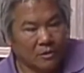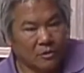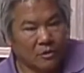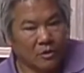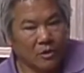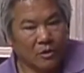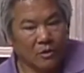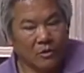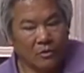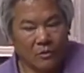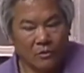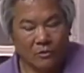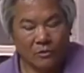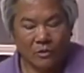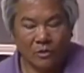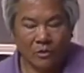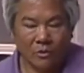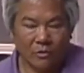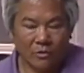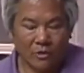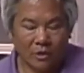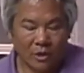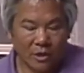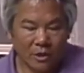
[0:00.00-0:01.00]
So,
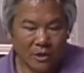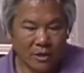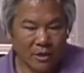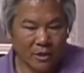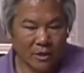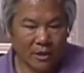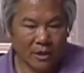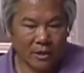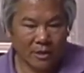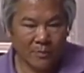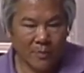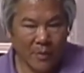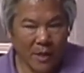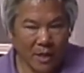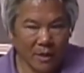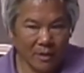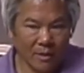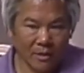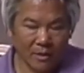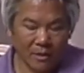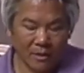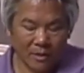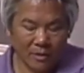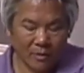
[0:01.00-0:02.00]
so just to
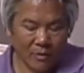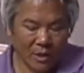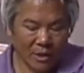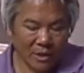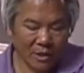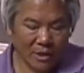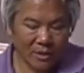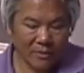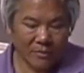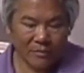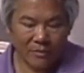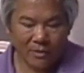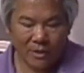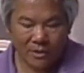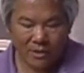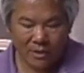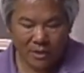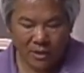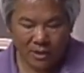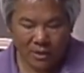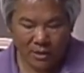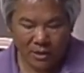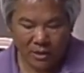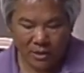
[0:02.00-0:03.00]
expand on the question, as
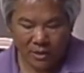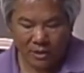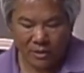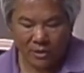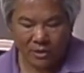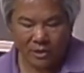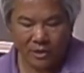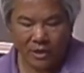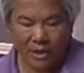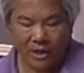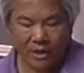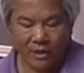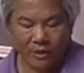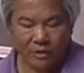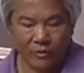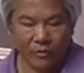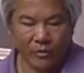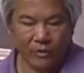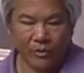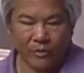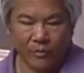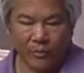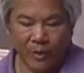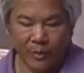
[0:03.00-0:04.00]
I, I understand it, so
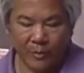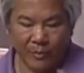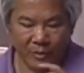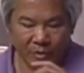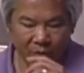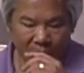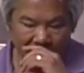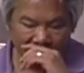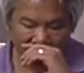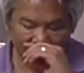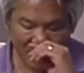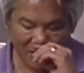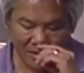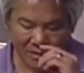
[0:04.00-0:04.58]
other people can